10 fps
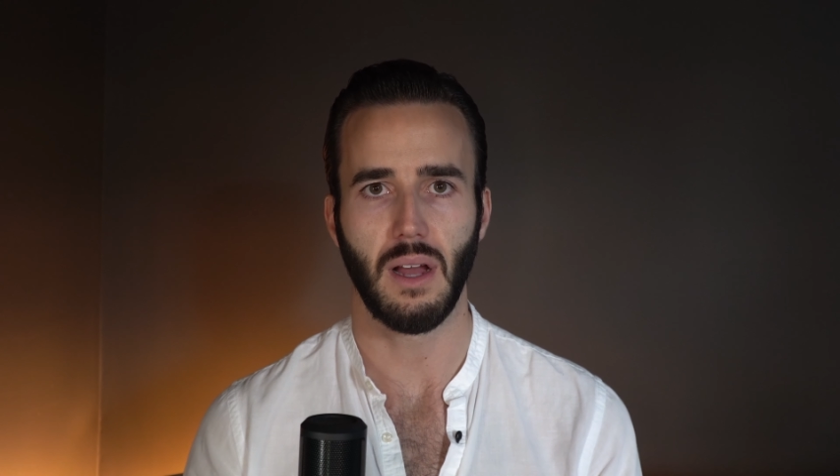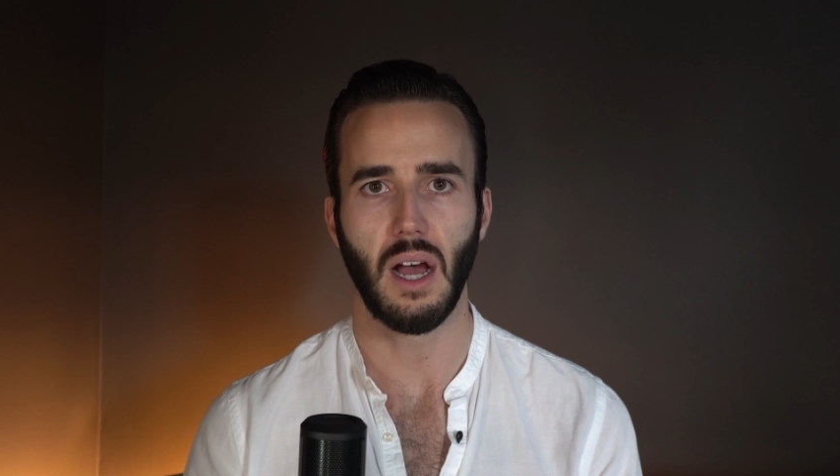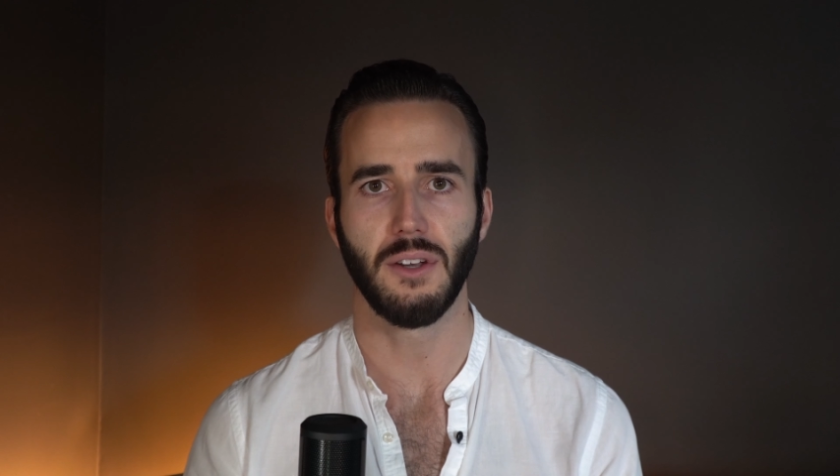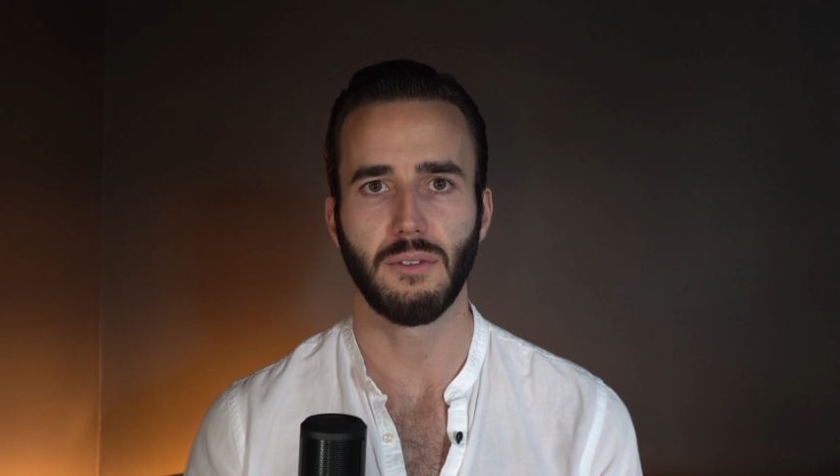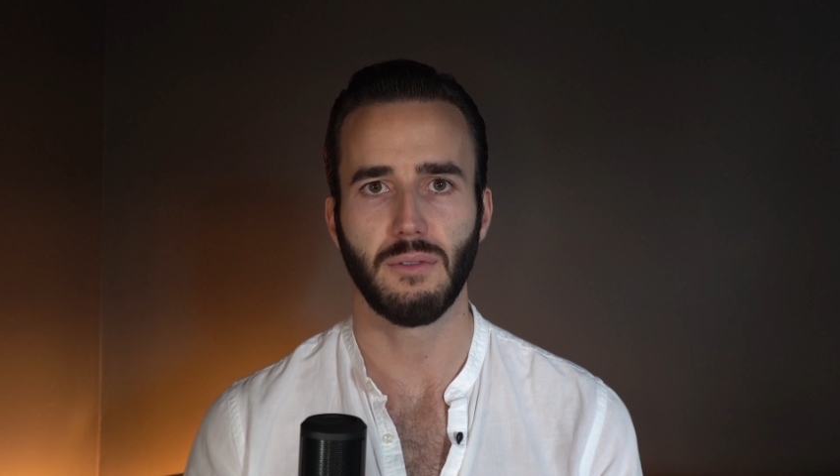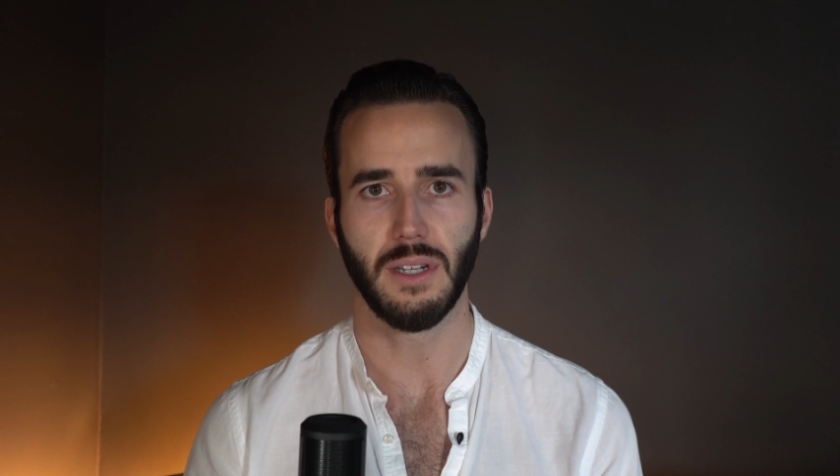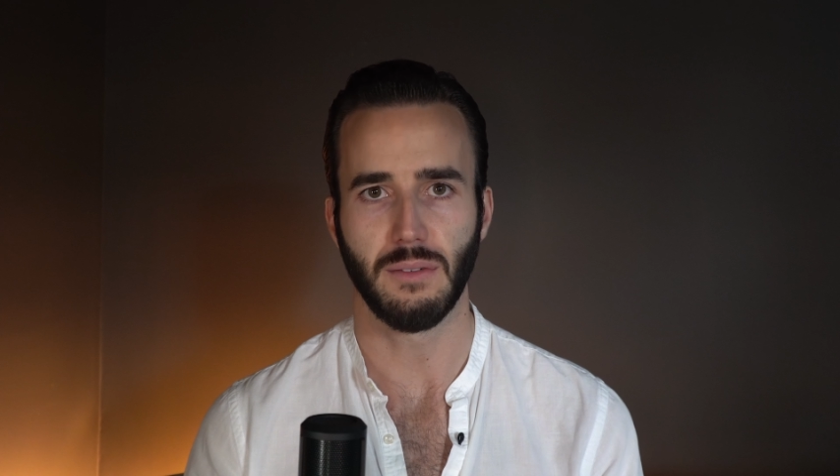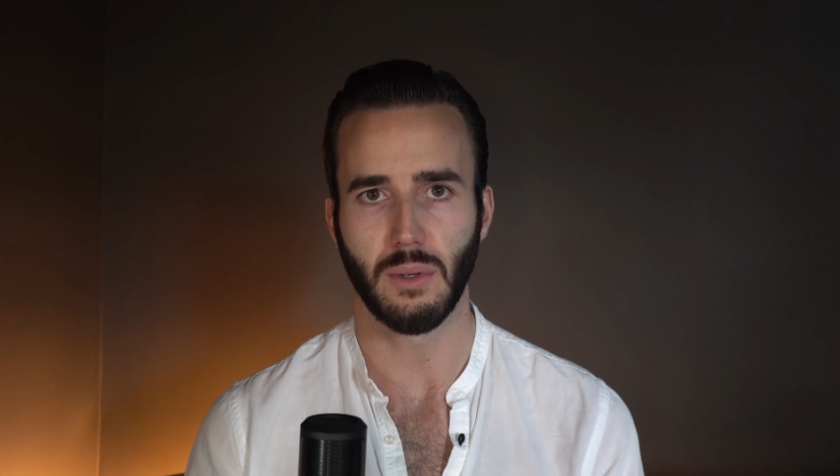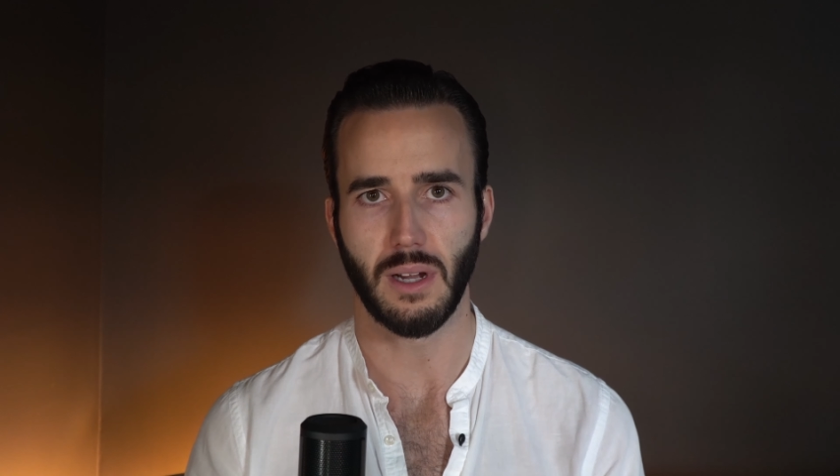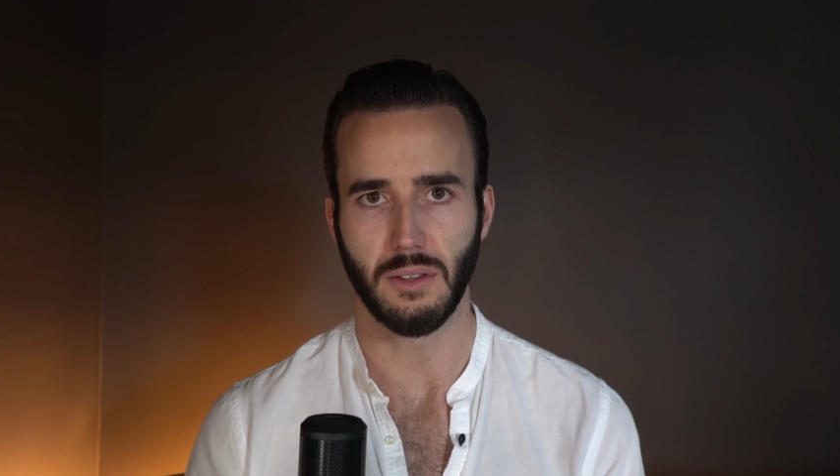unafraid
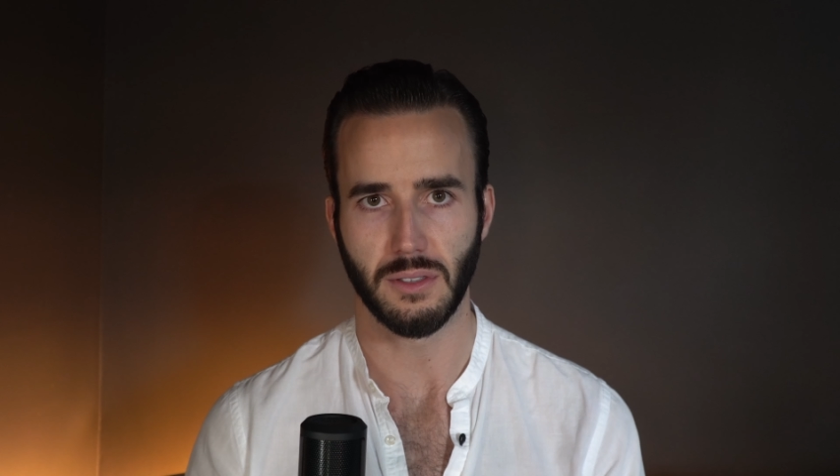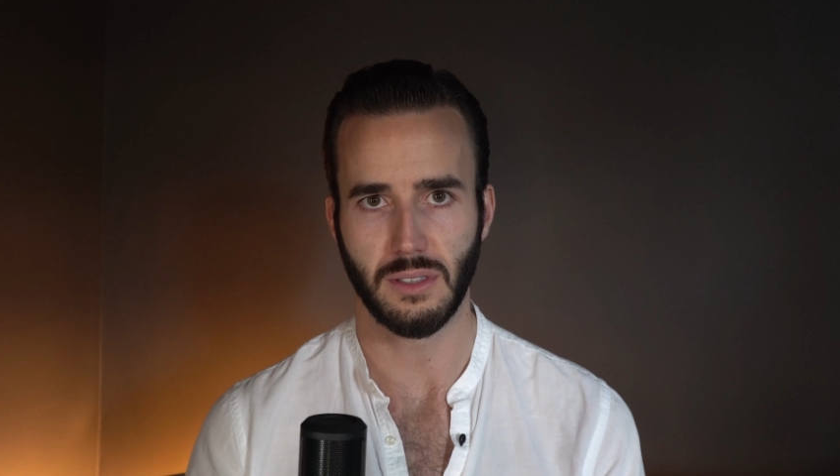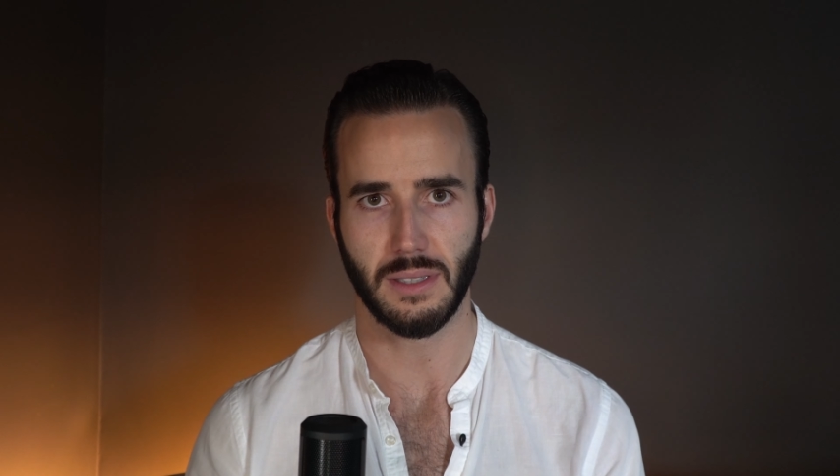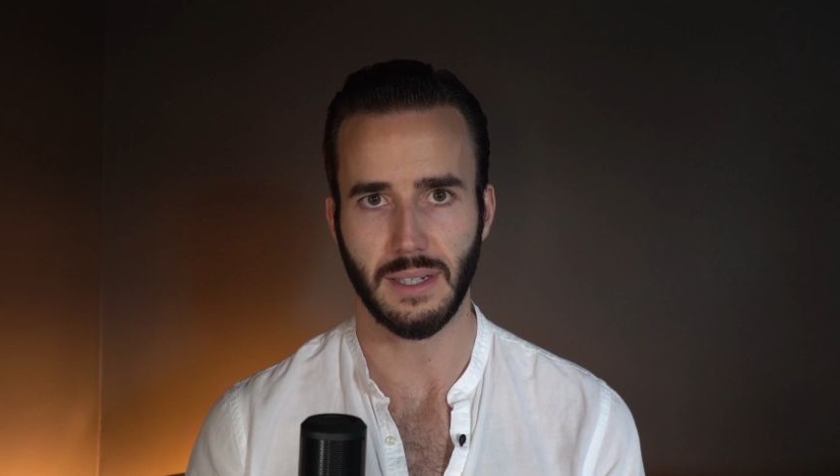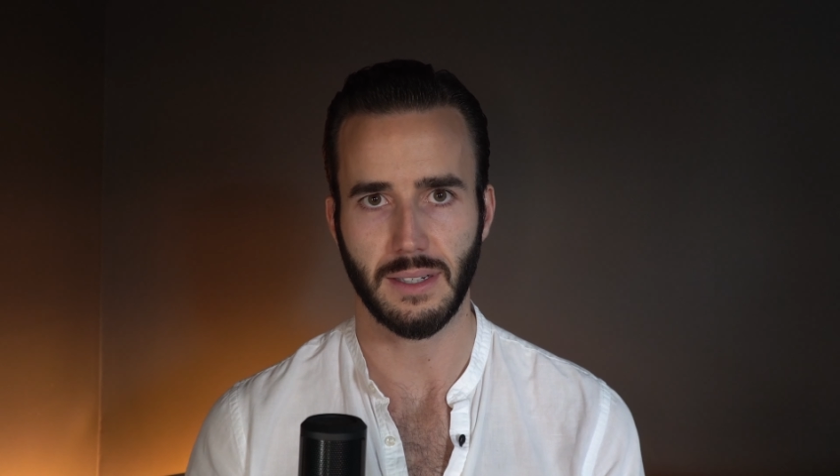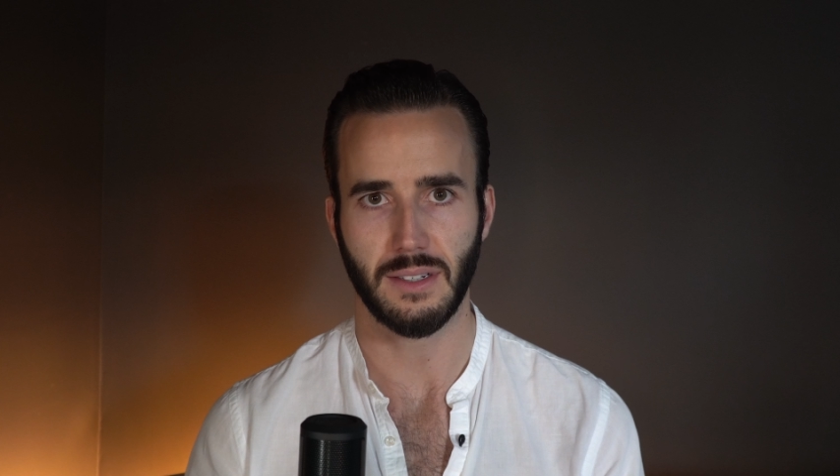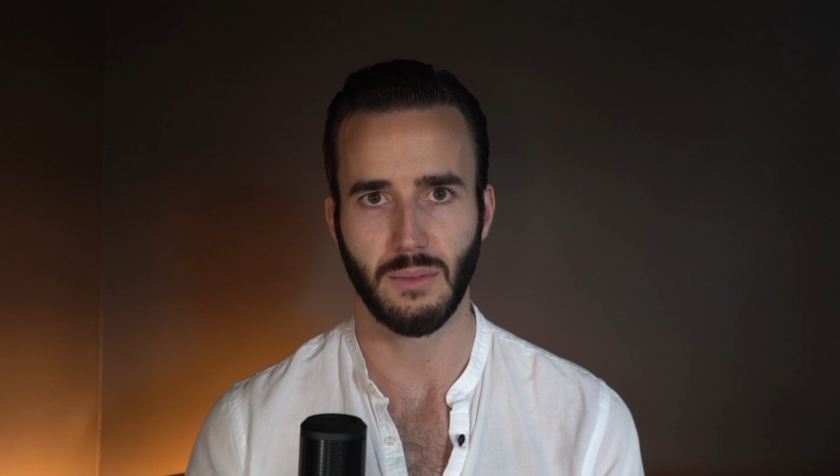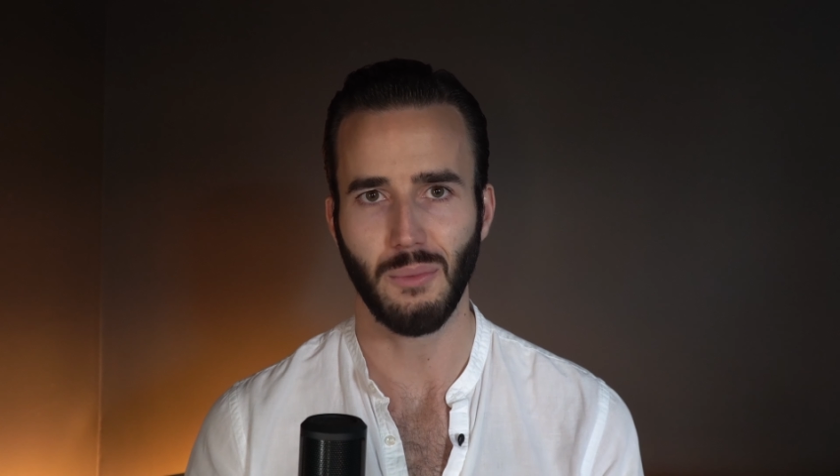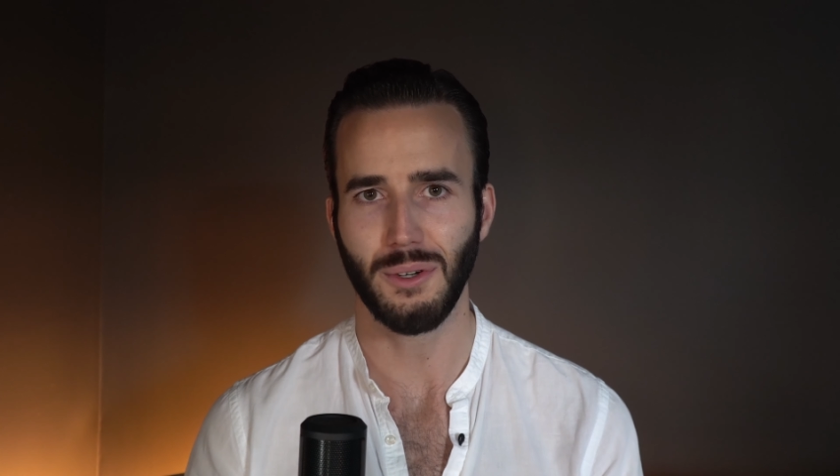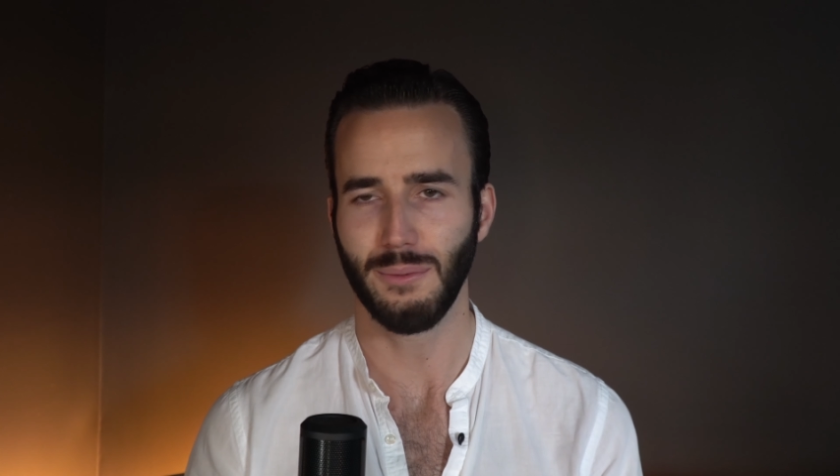of what others think?
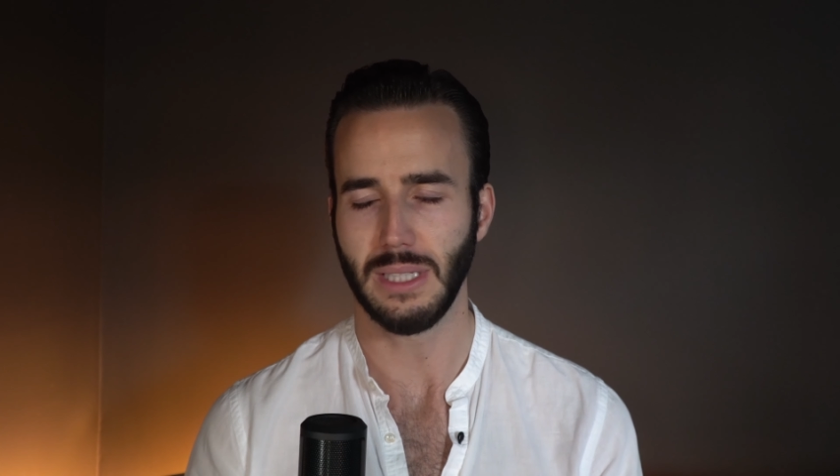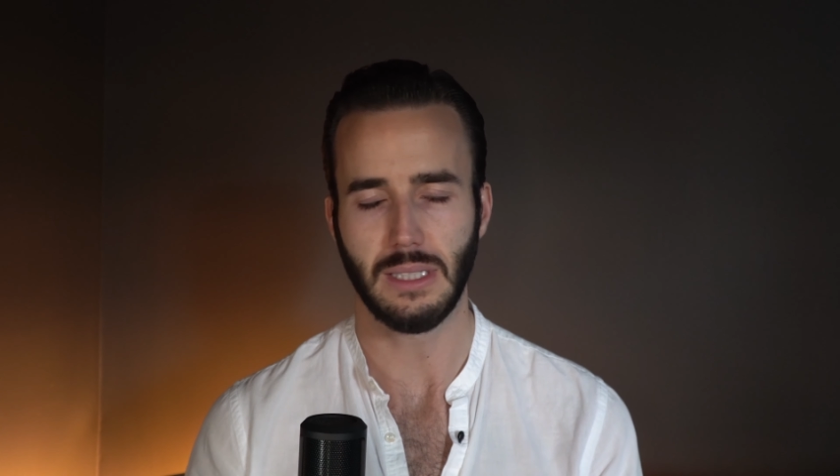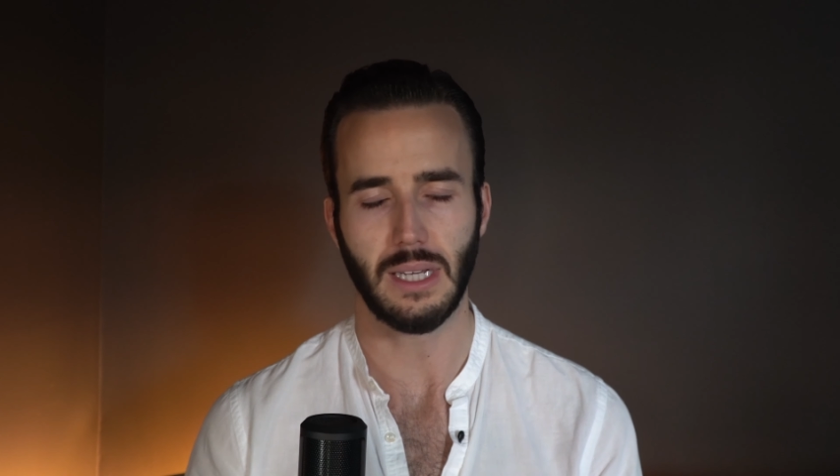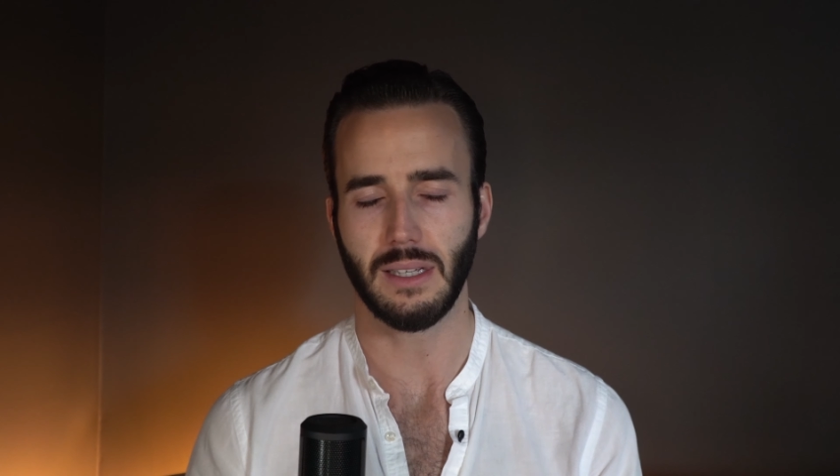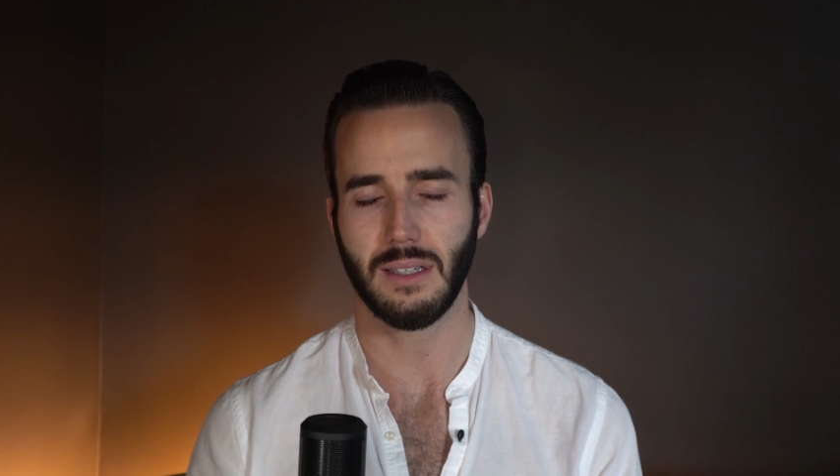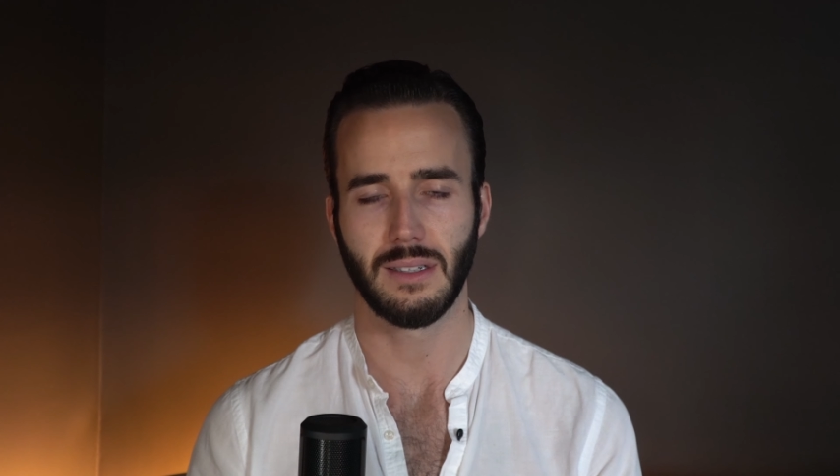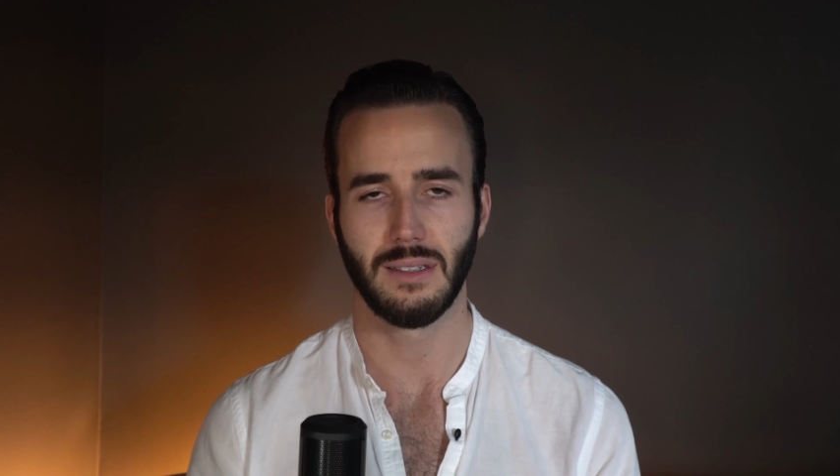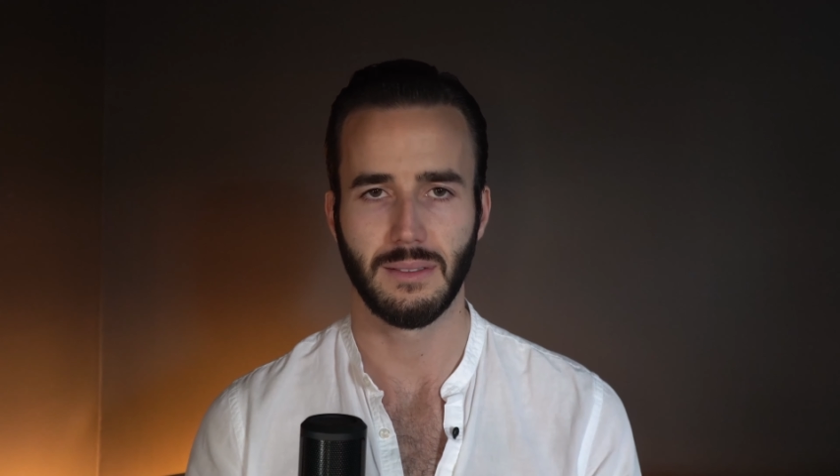What would it really take?